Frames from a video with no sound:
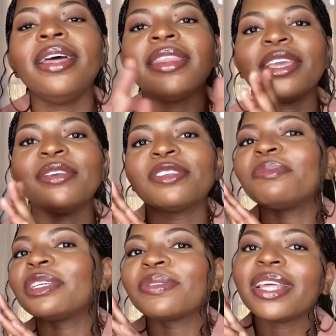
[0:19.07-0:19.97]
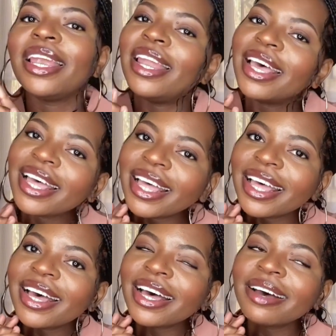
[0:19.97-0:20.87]
Thank you so much for the
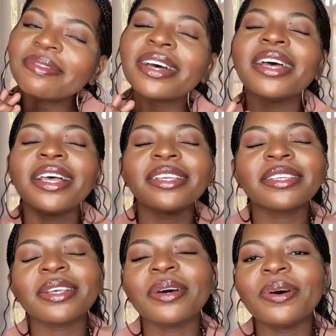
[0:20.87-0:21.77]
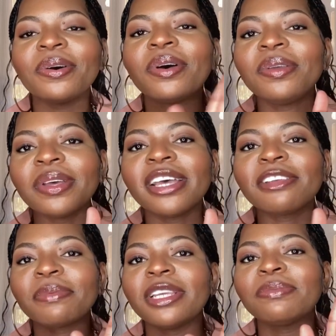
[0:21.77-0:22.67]
love. So you
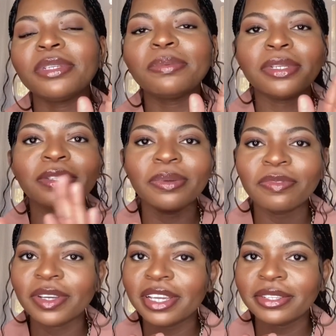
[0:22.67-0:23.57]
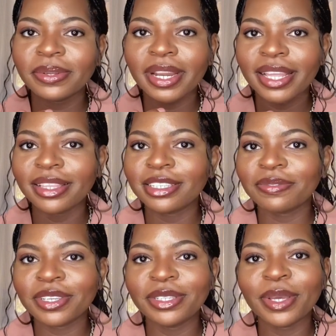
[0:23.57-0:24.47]
guys, please don't forget to like this
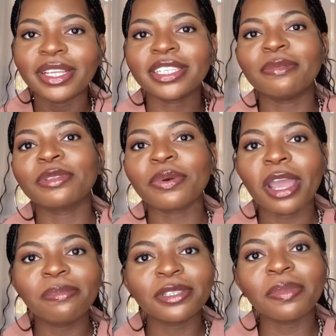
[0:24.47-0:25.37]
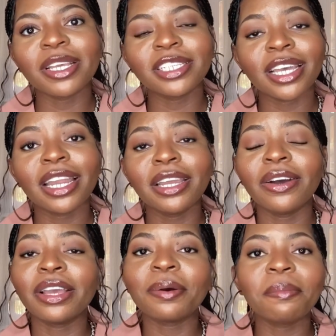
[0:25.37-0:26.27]
video and subscribe to my channel
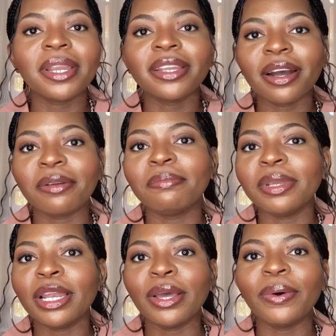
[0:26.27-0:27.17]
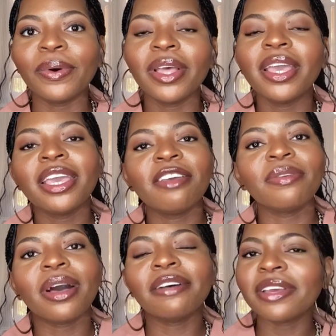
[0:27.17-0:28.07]
and comment down below
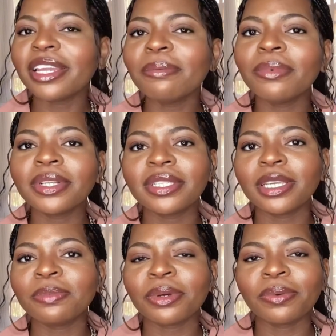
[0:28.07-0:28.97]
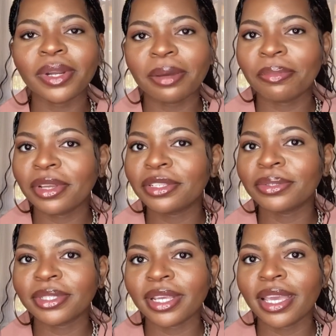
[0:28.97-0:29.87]
if you have any more tips on what I'm going
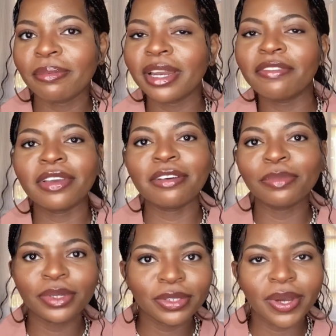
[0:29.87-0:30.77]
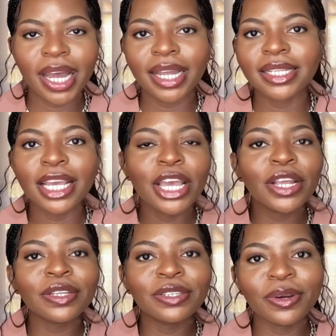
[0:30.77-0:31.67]
to say. But if you have more to add,
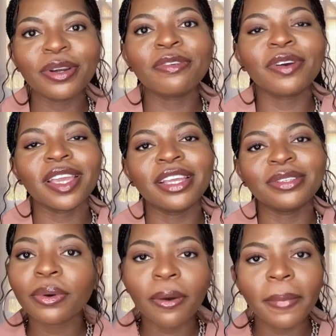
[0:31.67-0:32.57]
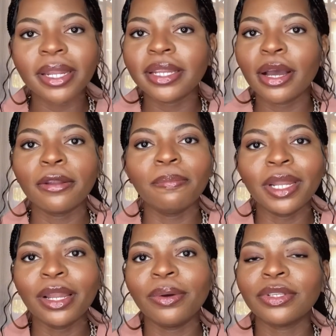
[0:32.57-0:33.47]
don't forget to comment down
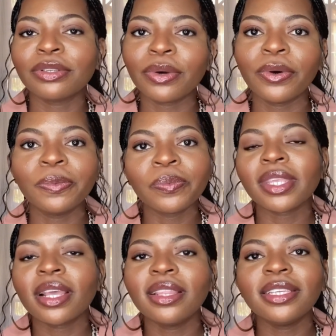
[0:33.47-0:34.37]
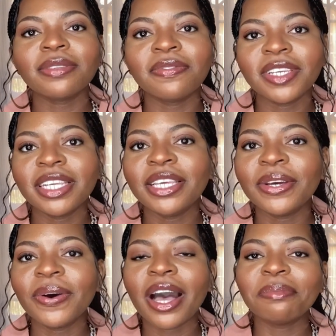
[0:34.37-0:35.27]
below. So in this
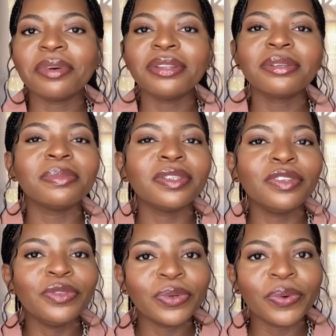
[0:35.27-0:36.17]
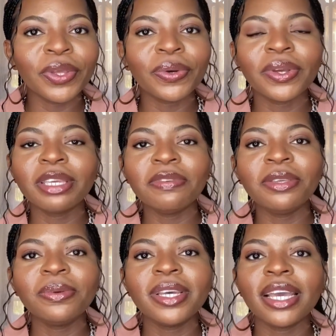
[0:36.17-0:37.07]
video, I'm going to be doing or giving
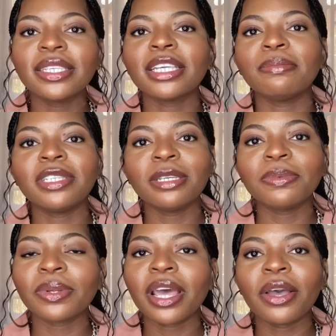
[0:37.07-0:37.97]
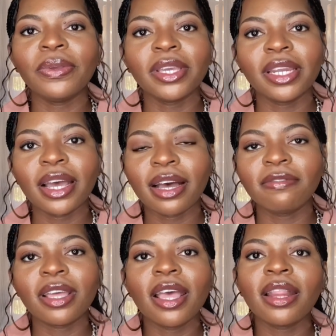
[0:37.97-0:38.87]
you guys some tips on how you can
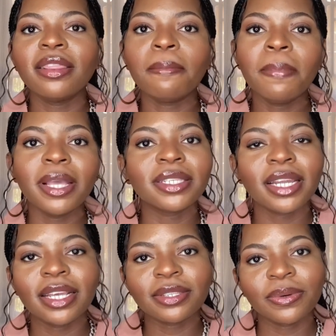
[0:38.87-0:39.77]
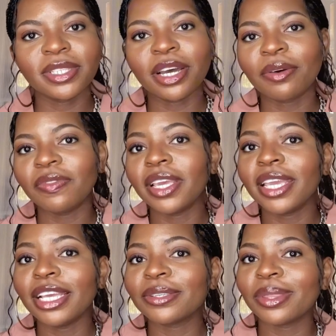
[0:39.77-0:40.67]
have the best last quarter of the
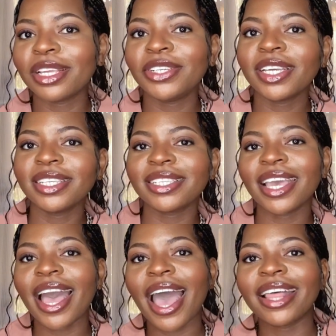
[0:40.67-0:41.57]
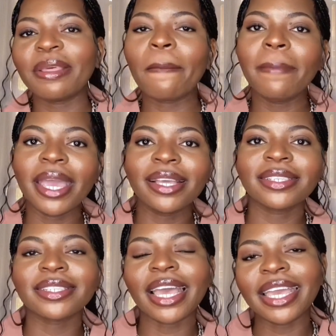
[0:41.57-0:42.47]
year, so that you can say I had the
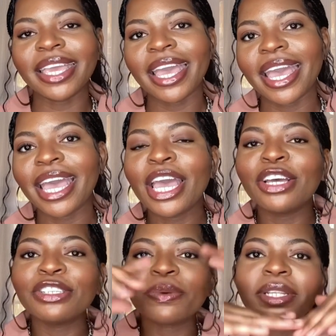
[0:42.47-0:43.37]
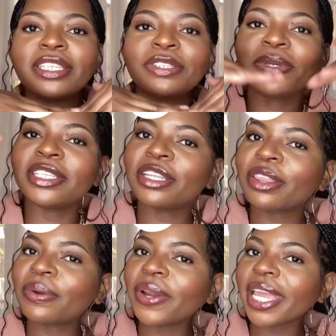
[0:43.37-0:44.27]
best year
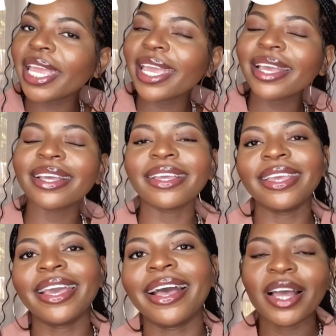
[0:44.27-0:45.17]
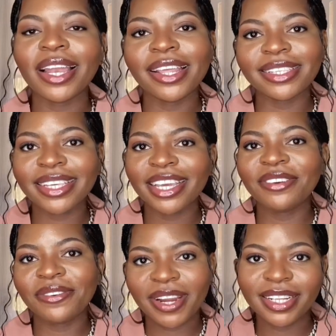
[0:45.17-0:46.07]
2023. Yeah, let's
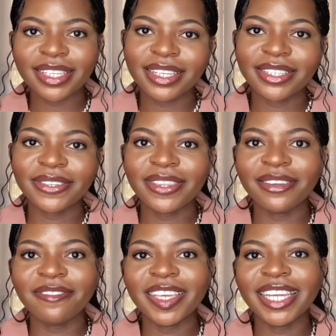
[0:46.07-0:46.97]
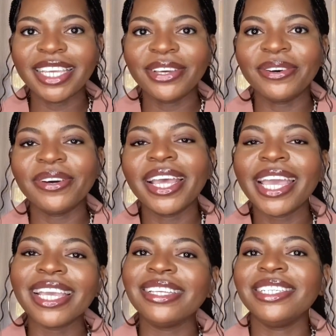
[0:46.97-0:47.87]
get right into the video.
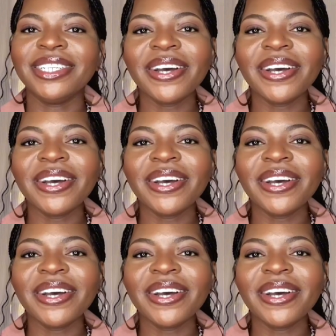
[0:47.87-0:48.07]
Enjoy.